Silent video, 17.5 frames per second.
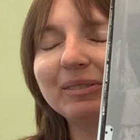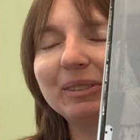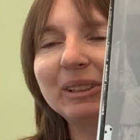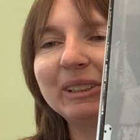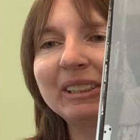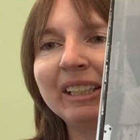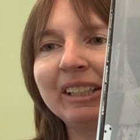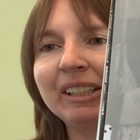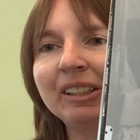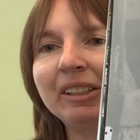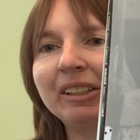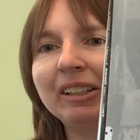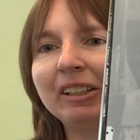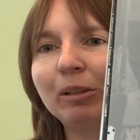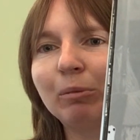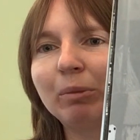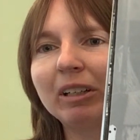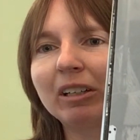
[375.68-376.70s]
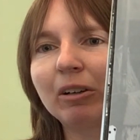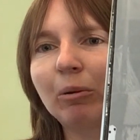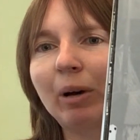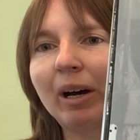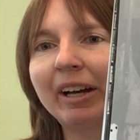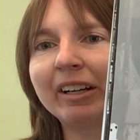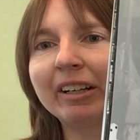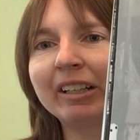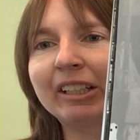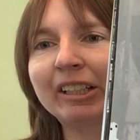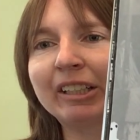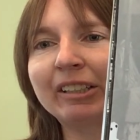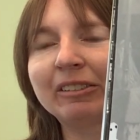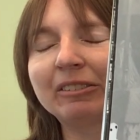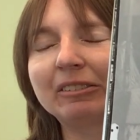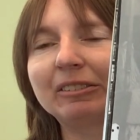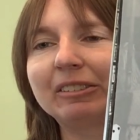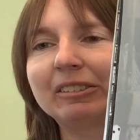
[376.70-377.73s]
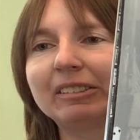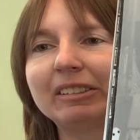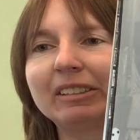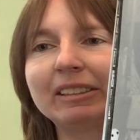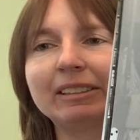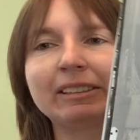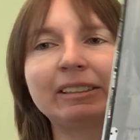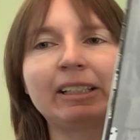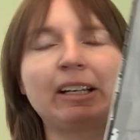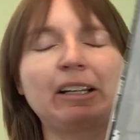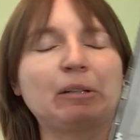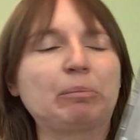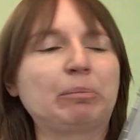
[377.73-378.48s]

Staying a little bit quieter this time.